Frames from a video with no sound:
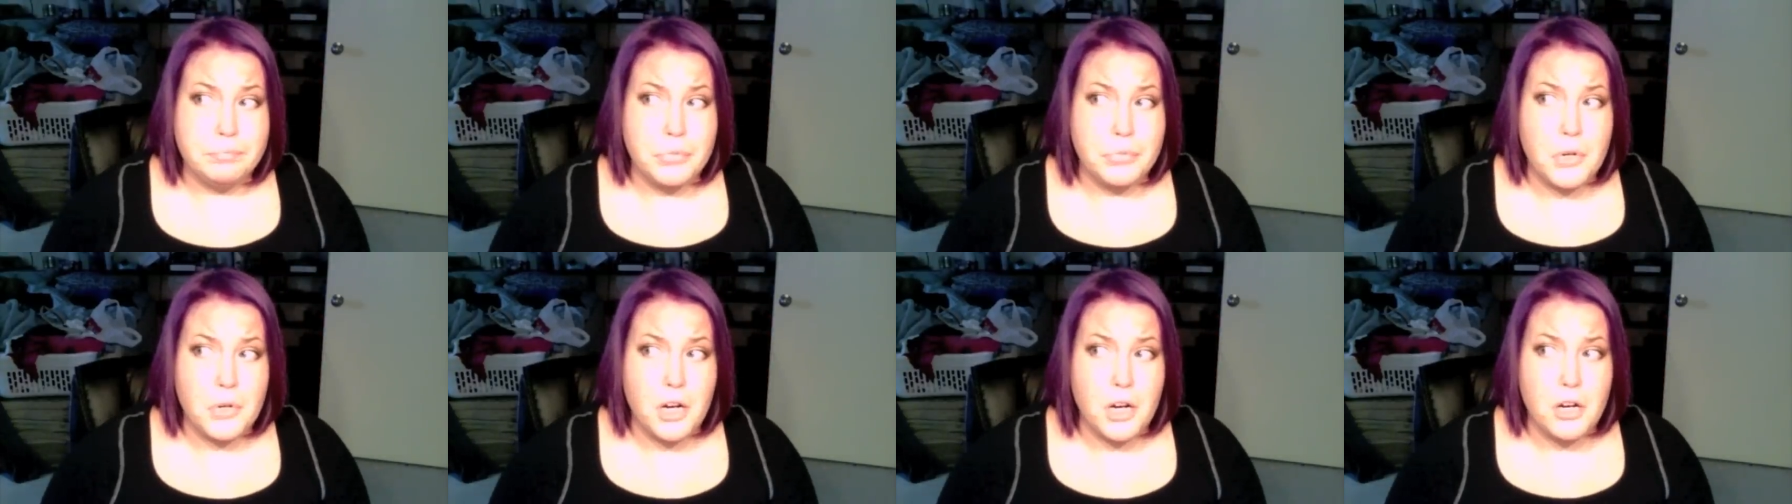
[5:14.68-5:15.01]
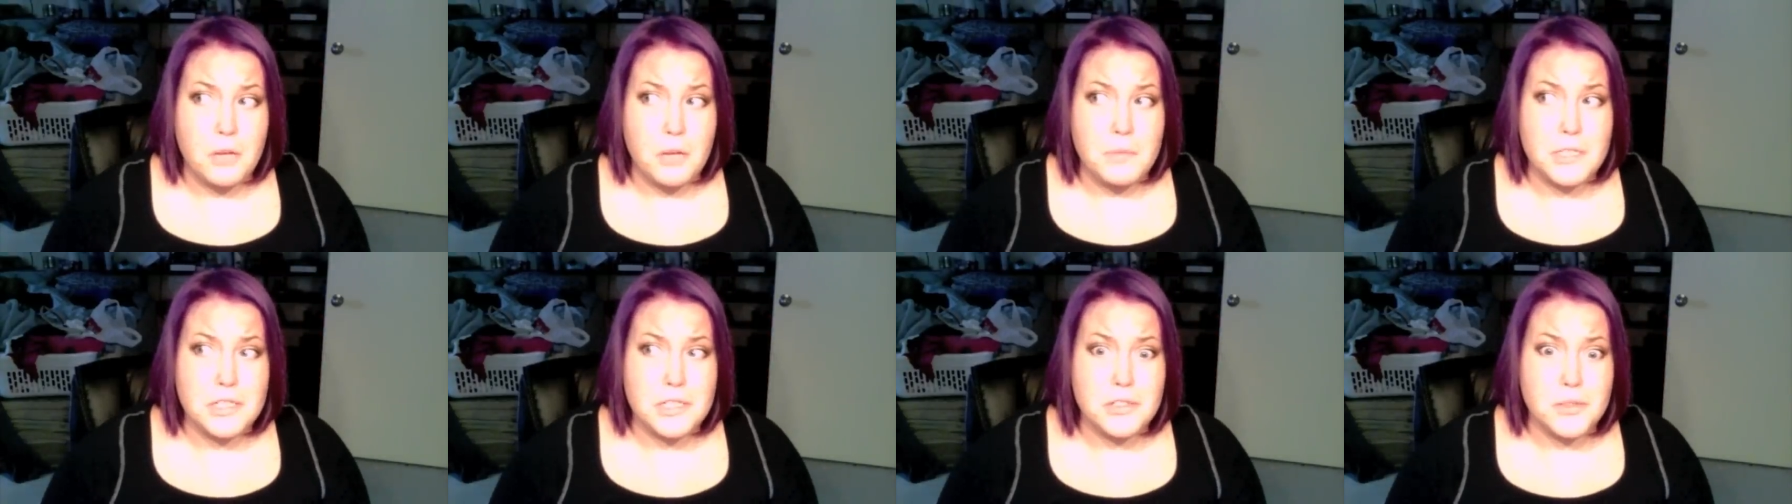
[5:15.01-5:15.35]

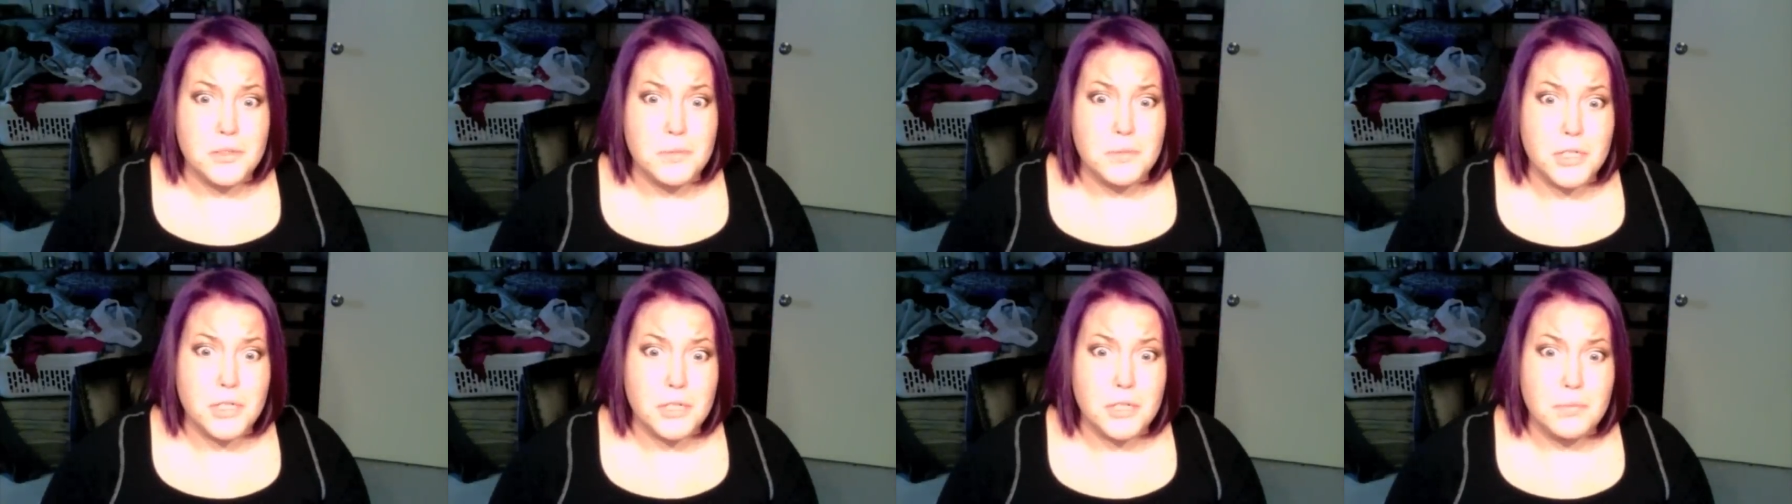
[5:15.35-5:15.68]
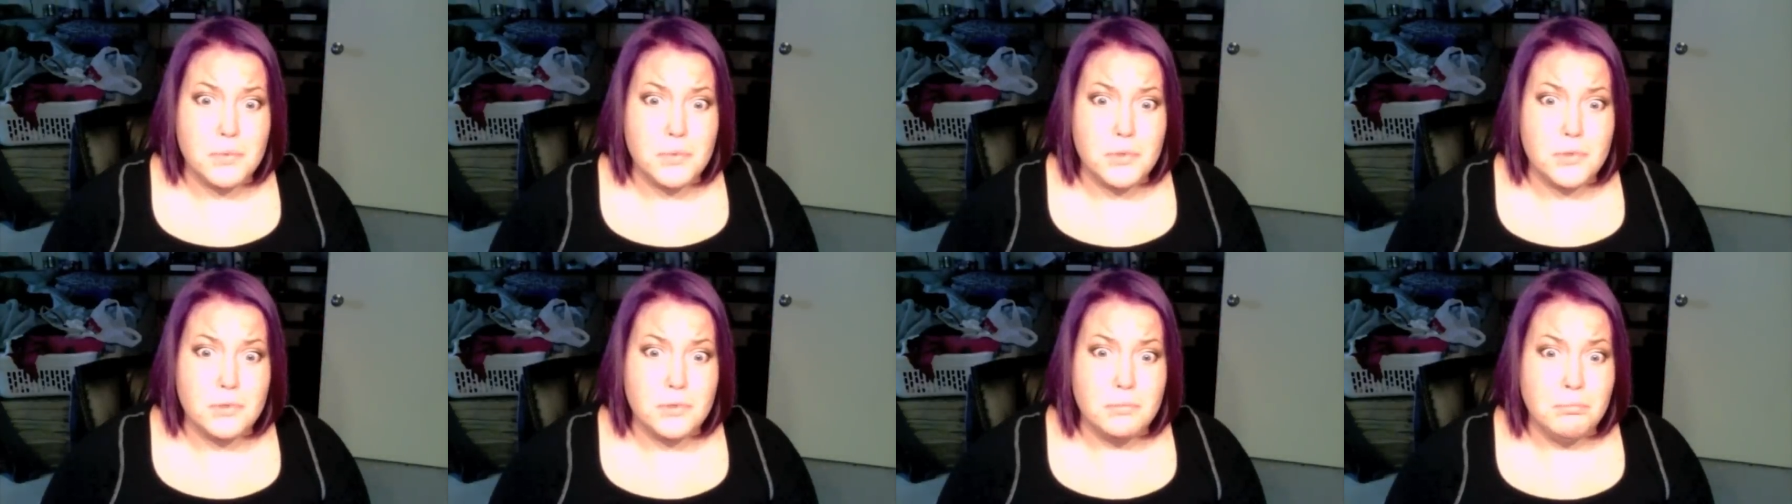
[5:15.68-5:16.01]
Paul Mitchell
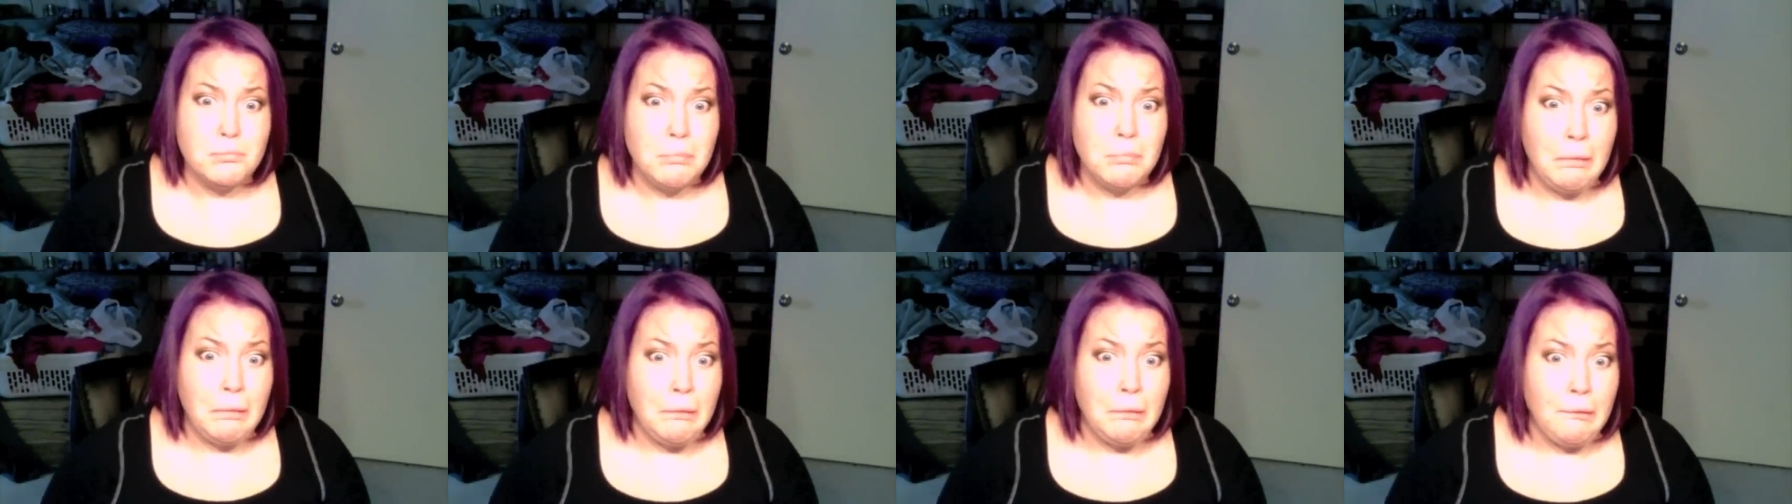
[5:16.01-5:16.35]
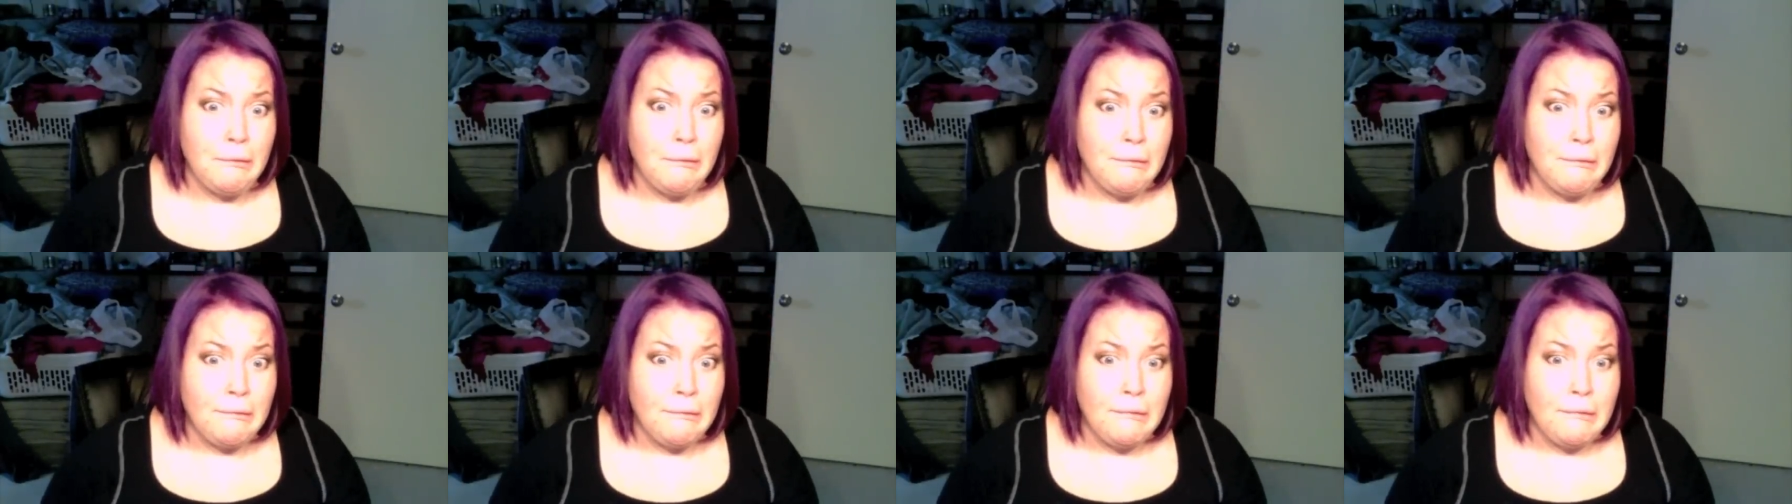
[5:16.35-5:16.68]
purple.
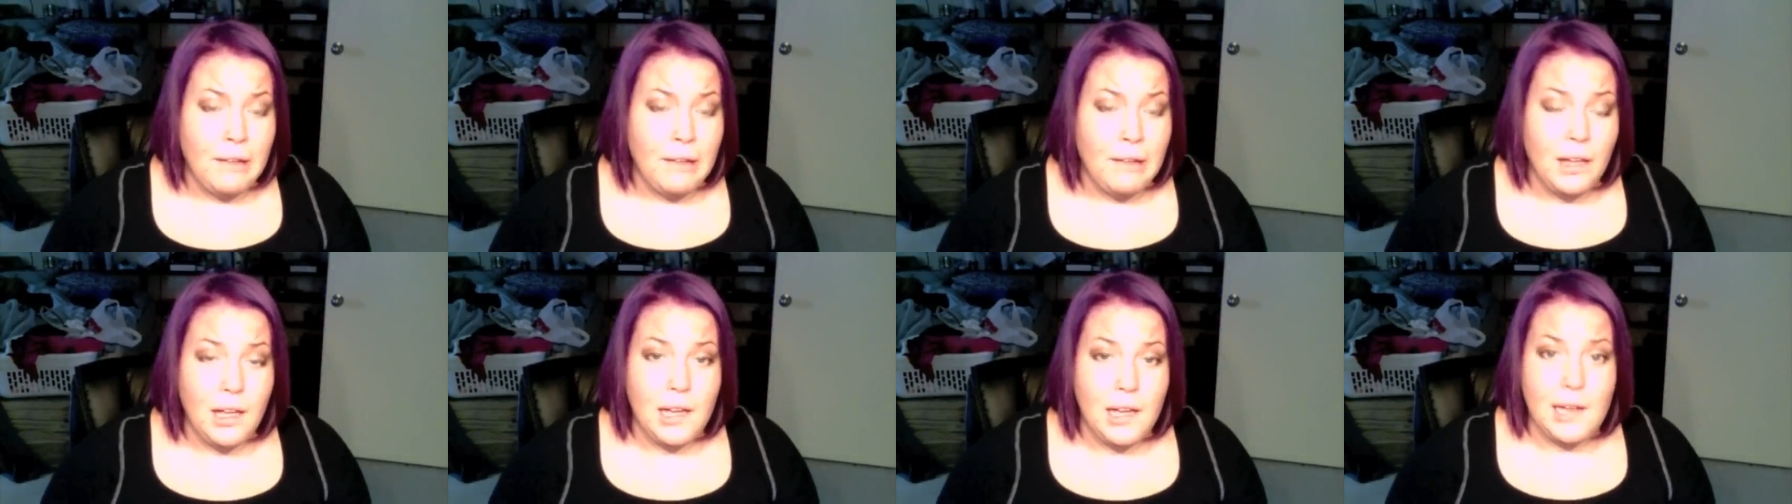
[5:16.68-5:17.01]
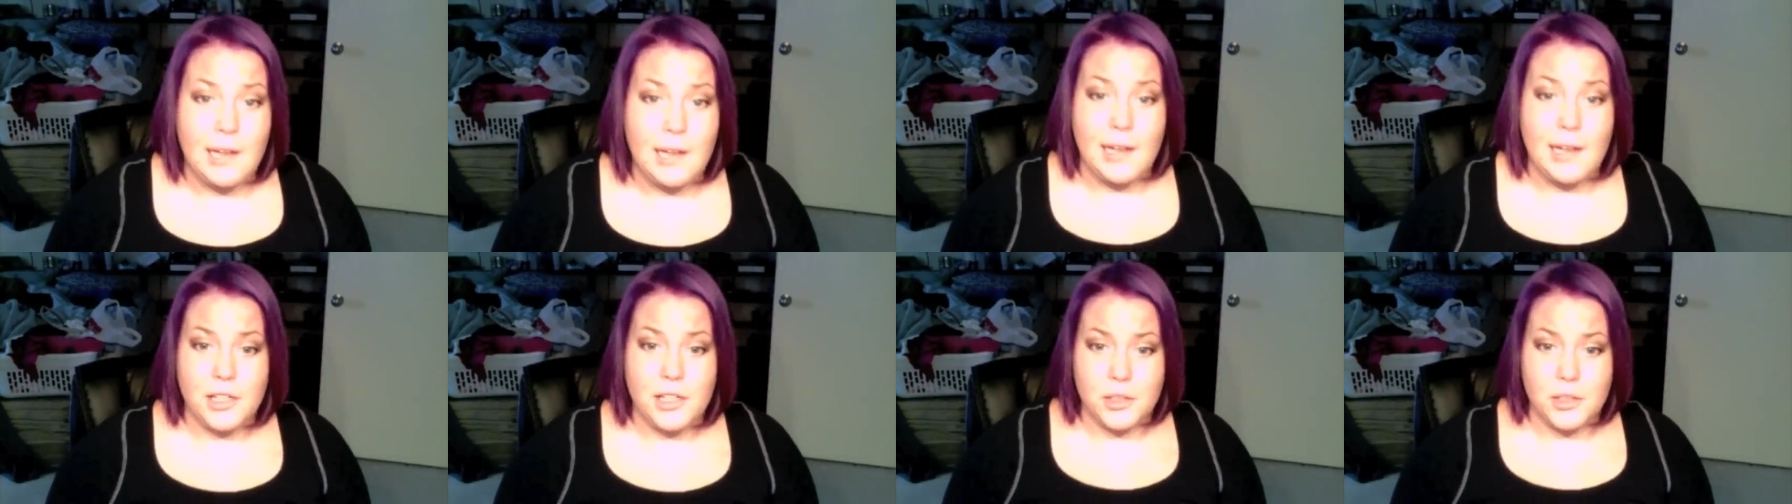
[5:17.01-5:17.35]

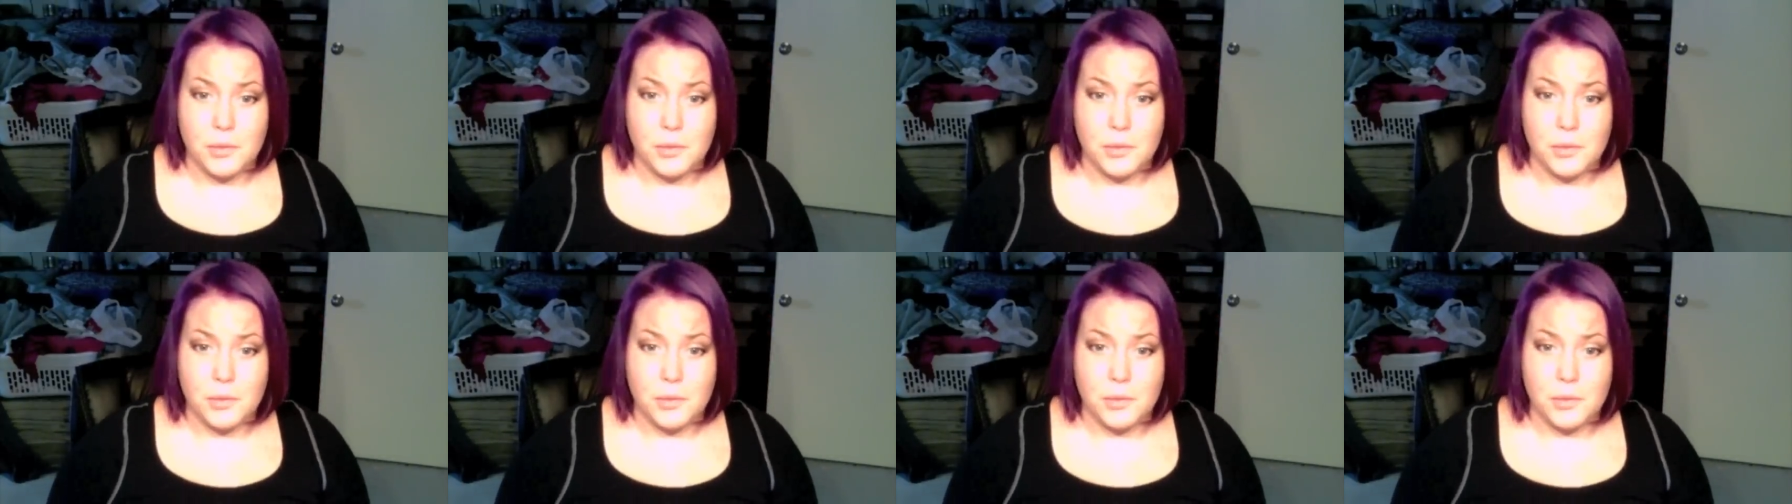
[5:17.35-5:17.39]
I don't